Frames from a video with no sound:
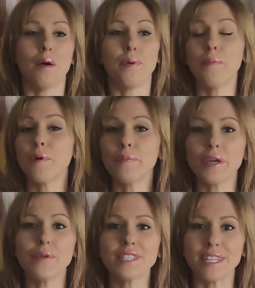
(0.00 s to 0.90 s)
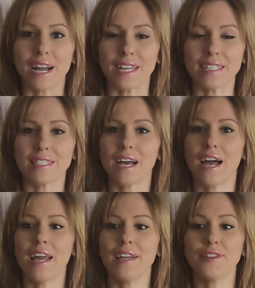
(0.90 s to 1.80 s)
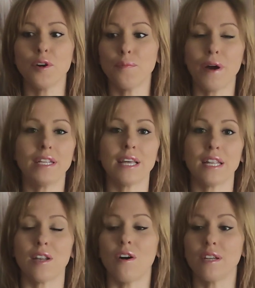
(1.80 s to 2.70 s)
Bumblebee was nice. I don't mind that at all.